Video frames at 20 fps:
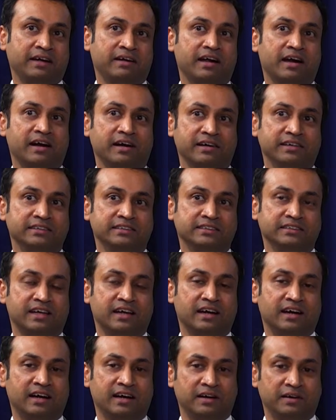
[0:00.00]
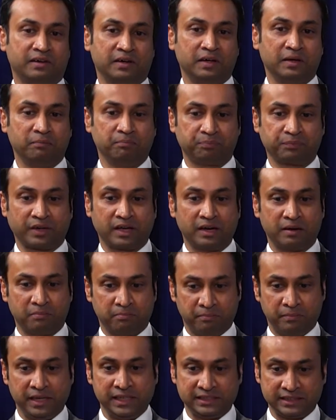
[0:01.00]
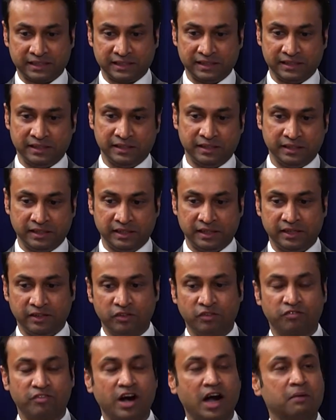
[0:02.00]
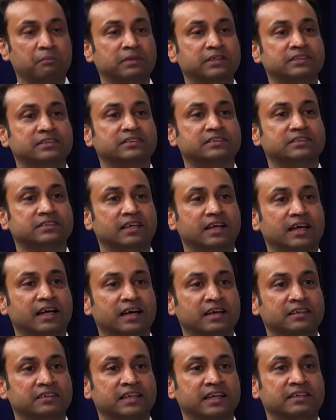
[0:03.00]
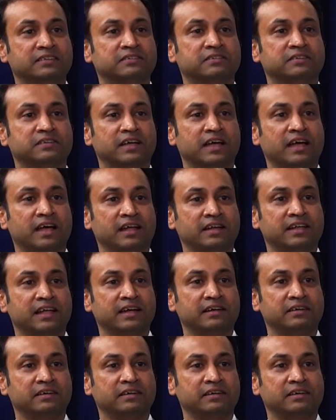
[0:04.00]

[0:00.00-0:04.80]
targets are basically indoor farmers that